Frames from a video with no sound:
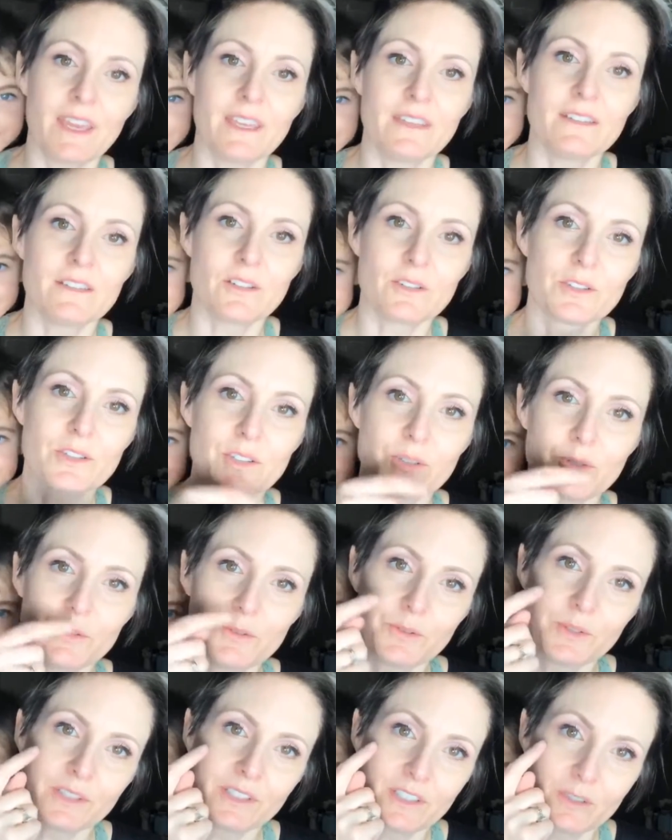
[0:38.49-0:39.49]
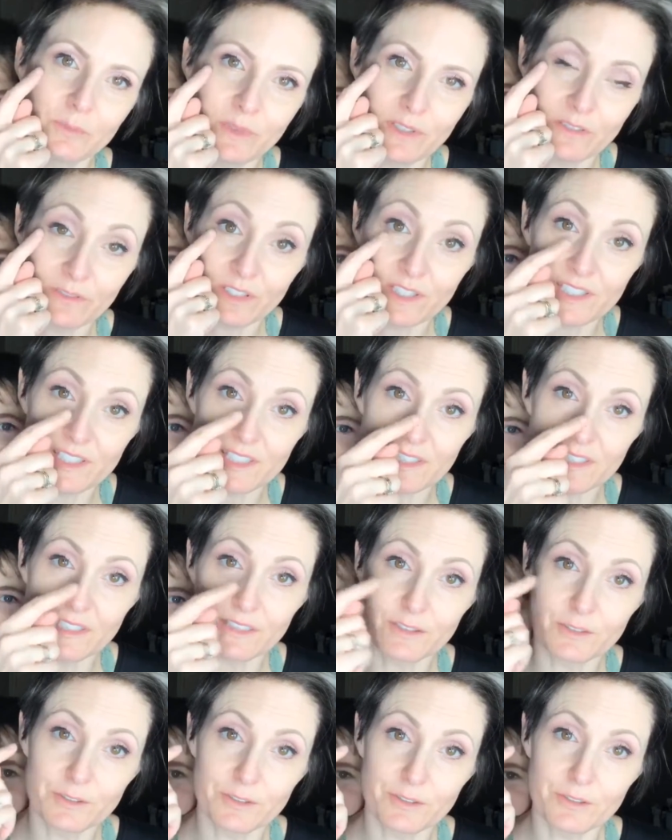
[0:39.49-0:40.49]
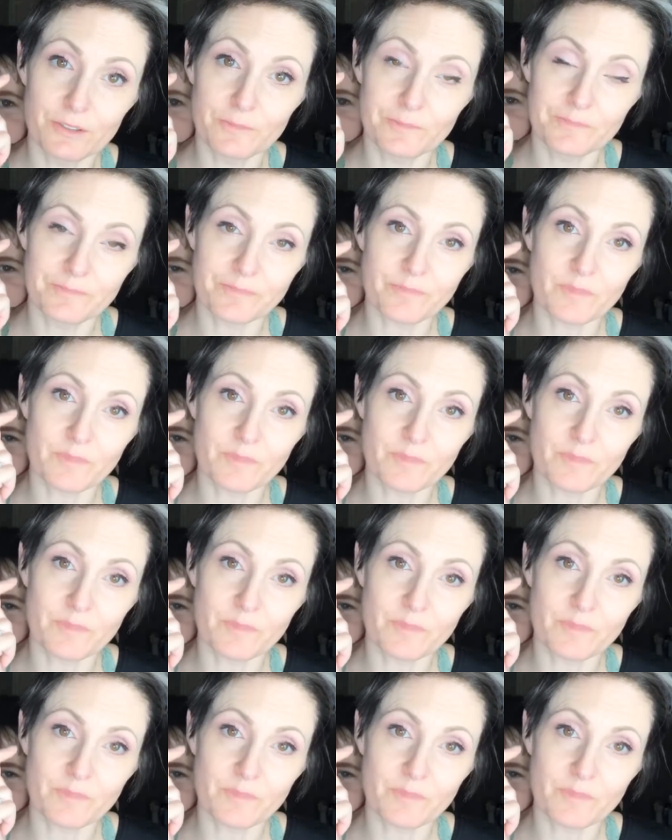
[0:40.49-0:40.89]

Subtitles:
and also a little bit of concealer